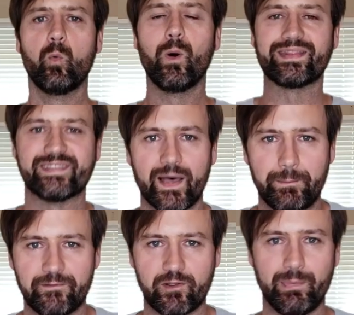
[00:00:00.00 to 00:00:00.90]
What's
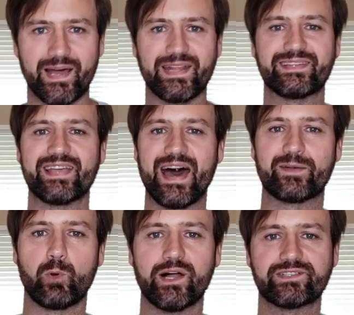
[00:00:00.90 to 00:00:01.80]
up, everybody?
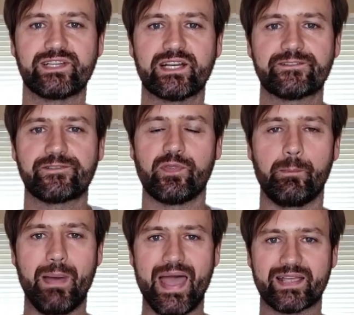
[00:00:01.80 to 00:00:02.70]
Todd Welch here from the
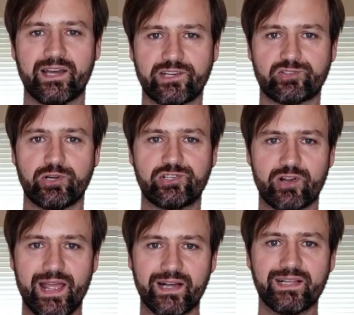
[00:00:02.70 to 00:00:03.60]
Backcountry
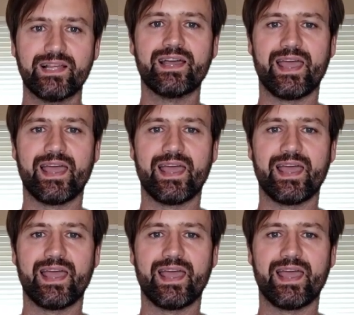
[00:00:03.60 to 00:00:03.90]
Trail,